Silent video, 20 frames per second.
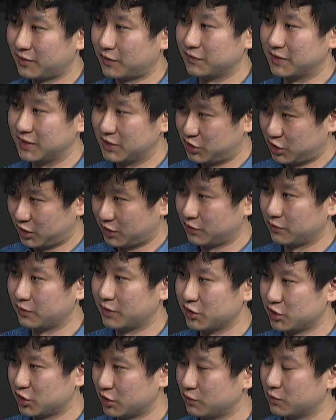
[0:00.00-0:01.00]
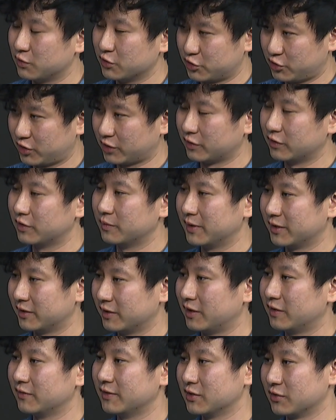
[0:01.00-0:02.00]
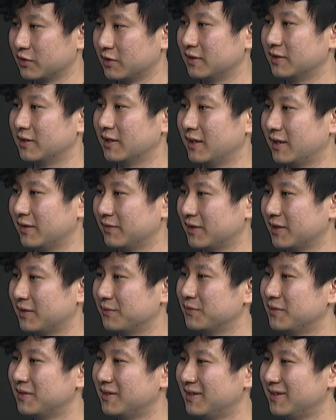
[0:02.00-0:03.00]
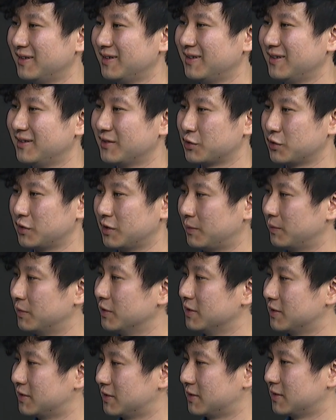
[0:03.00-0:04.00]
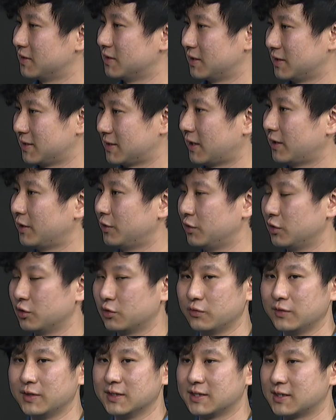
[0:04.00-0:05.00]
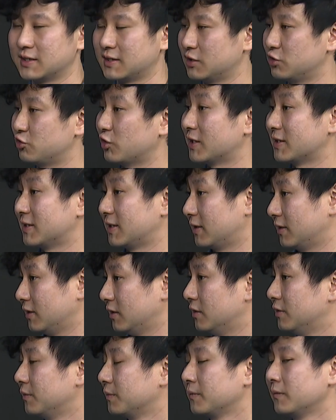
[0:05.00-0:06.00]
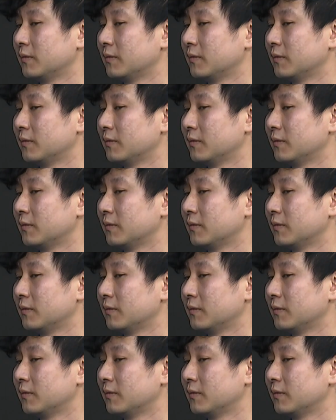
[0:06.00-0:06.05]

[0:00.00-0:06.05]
of this generation will struggle with mental health disorder in their lifetime. So number is starting to increase drastically.